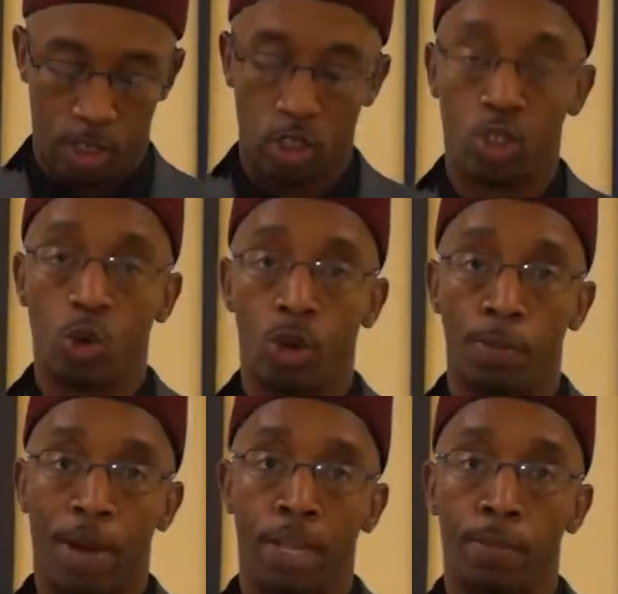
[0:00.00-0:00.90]

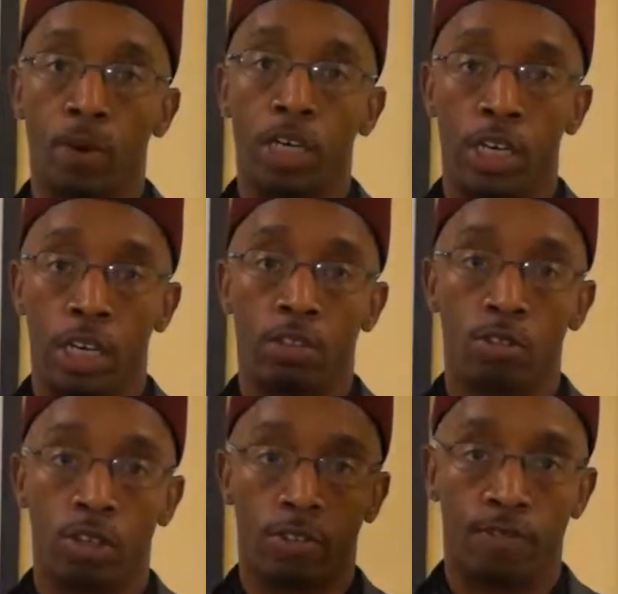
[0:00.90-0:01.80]
distorted by the murky
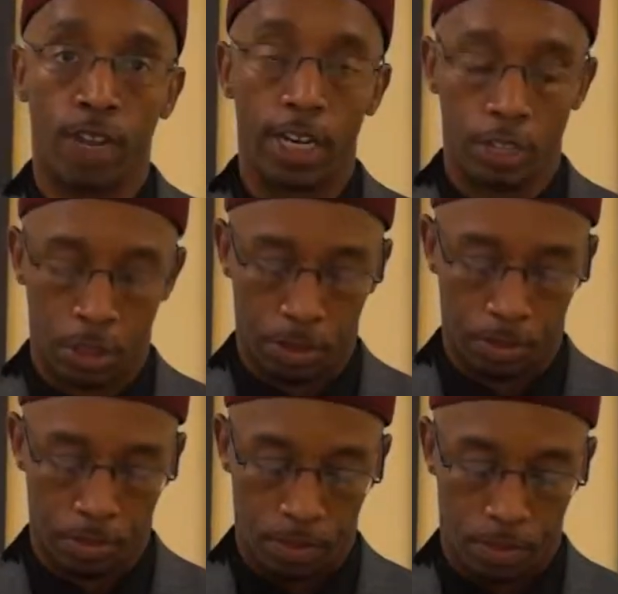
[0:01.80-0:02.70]
ethers of the flesh.
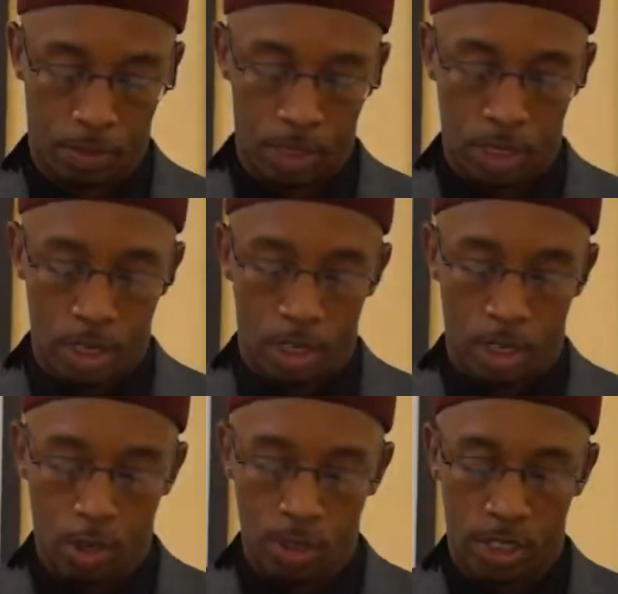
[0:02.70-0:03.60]
The
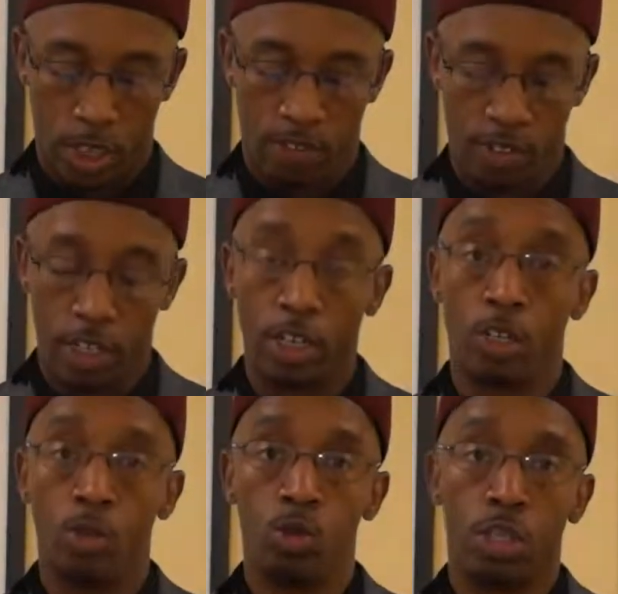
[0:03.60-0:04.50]
lower self is an
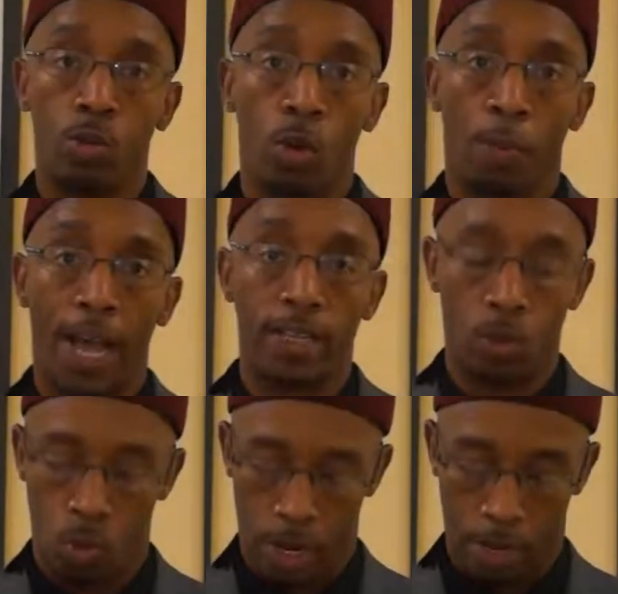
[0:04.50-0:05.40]
illusion and will pass
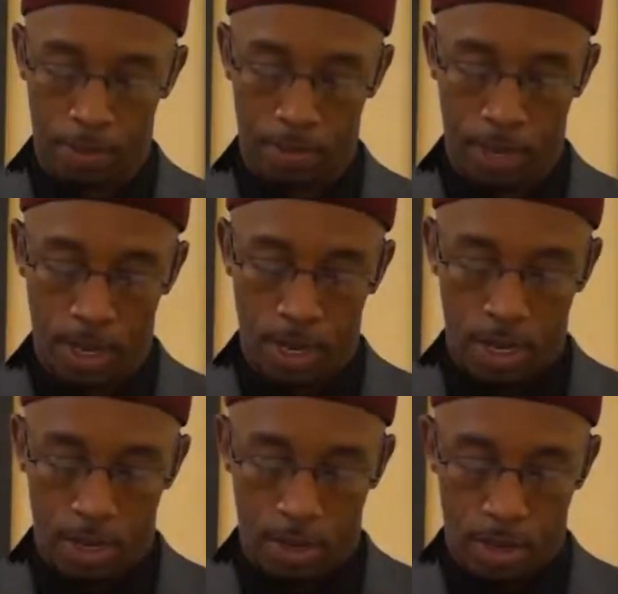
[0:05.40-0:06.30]
away.
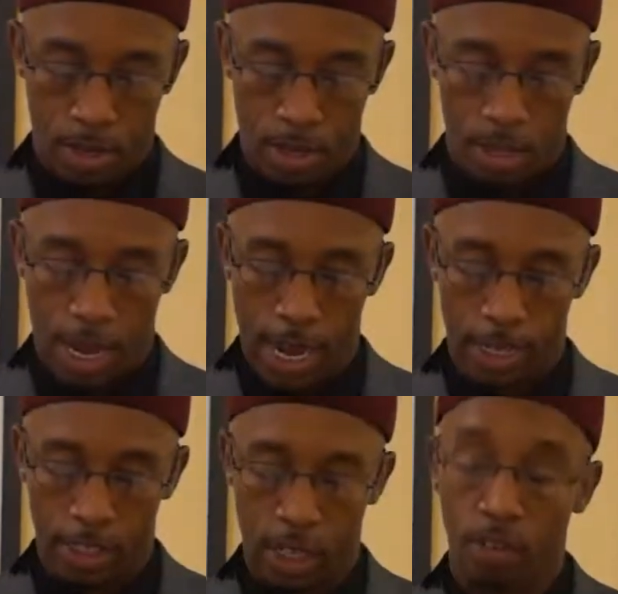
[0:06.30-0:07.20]
The
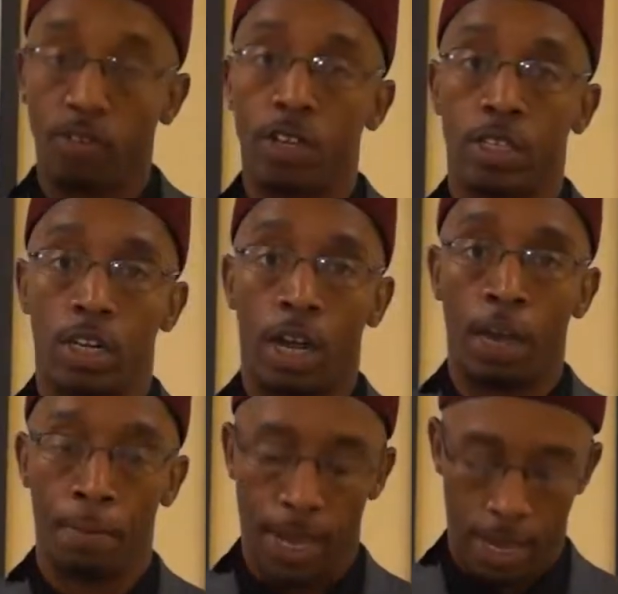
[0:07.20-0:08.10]
higher self is
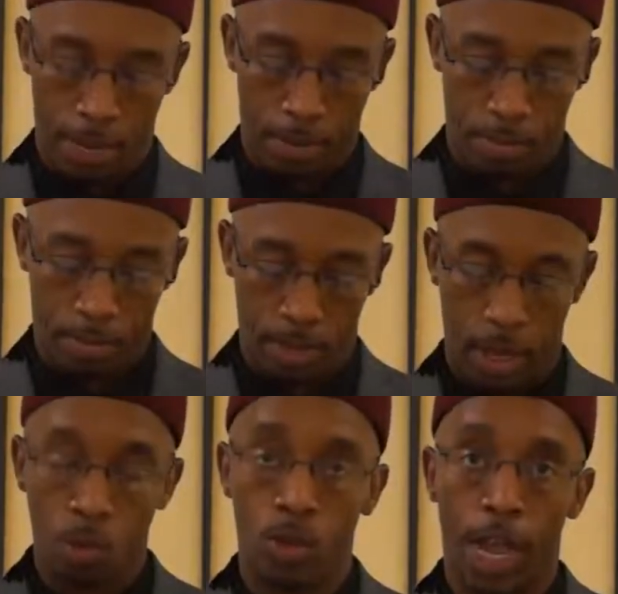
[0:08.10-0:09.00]
Allah and man
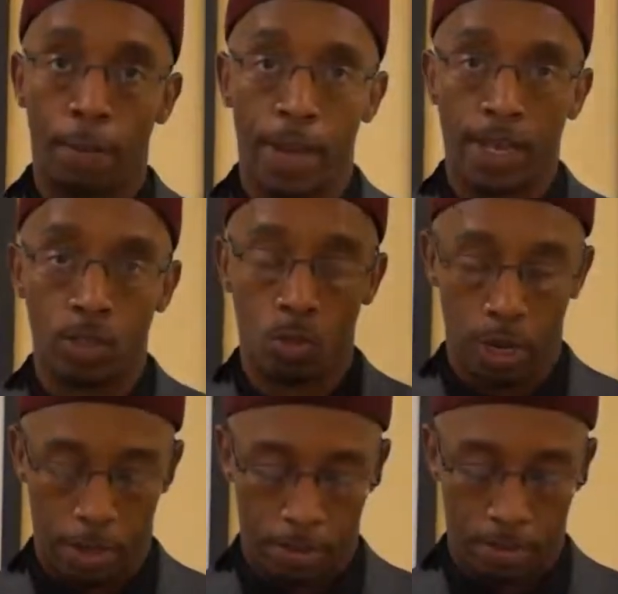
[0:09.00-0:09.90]
and will not pass away.